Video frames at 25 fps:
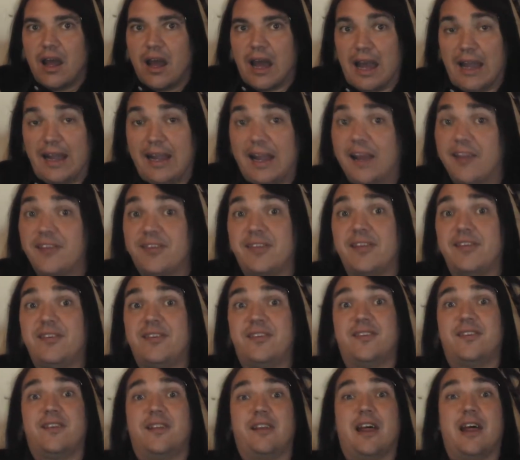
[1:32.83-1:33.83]
I guess
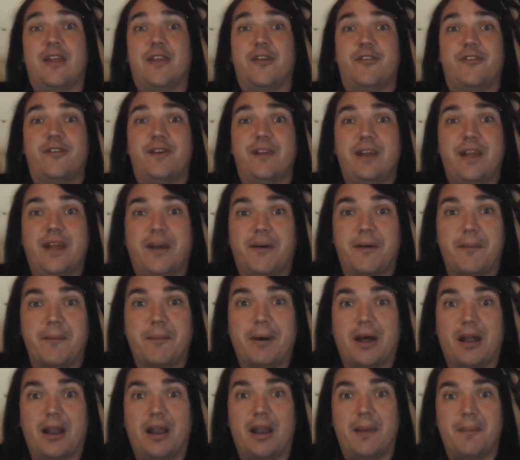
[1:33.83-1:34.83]
this is another video
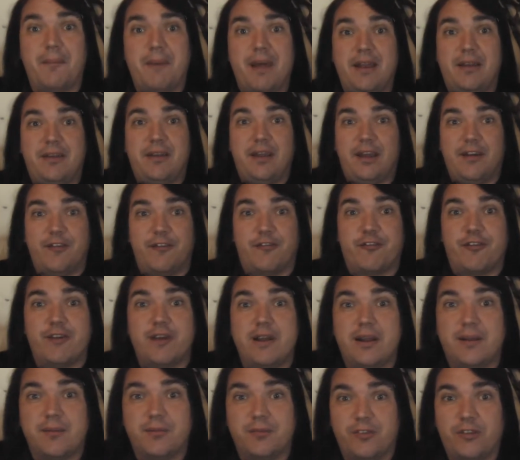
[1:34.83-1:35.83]
about lamenting
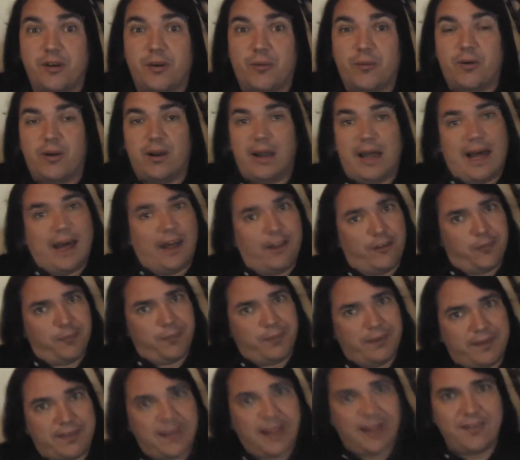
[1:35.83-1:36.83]
freedoms that were
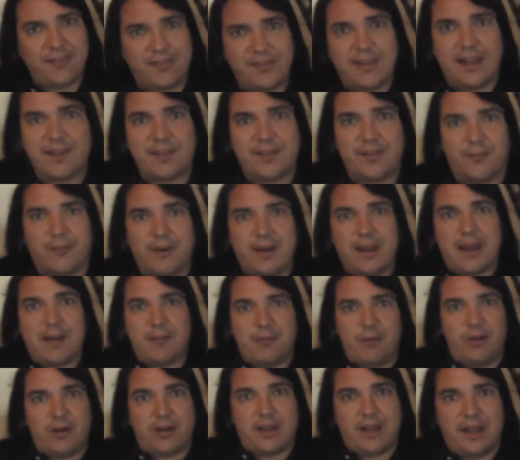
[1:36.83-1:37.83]
lost, but that's not the way
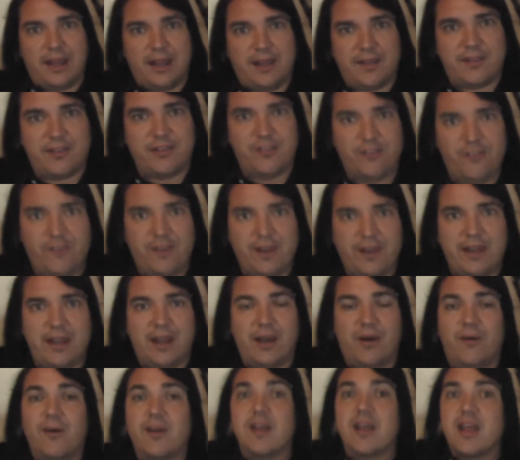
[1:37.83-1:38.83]
I'm looking at this
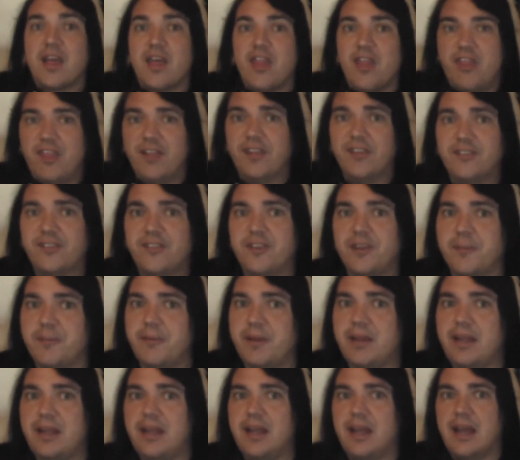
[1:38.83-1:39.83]
video. This to
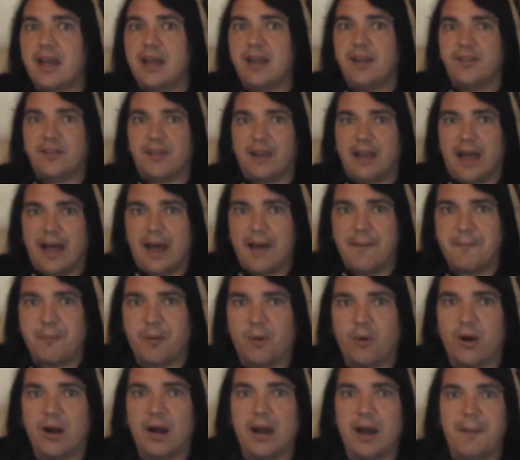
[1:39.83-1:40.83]
me is a lot
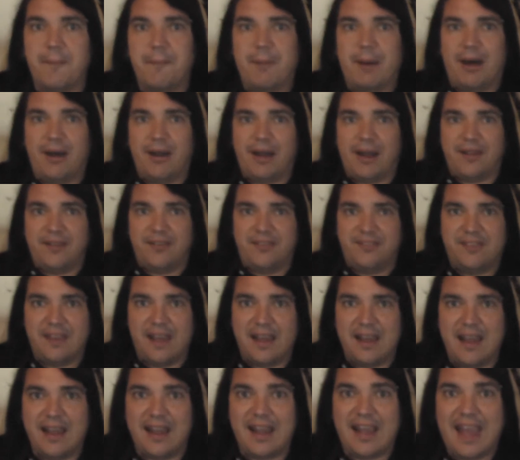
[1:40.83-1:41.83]
more about us
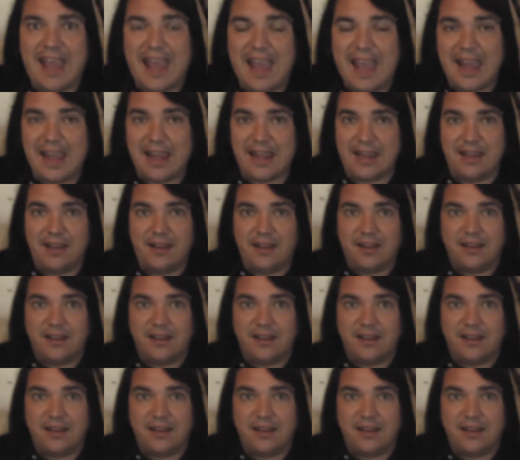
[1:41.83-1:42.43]
saying, hey,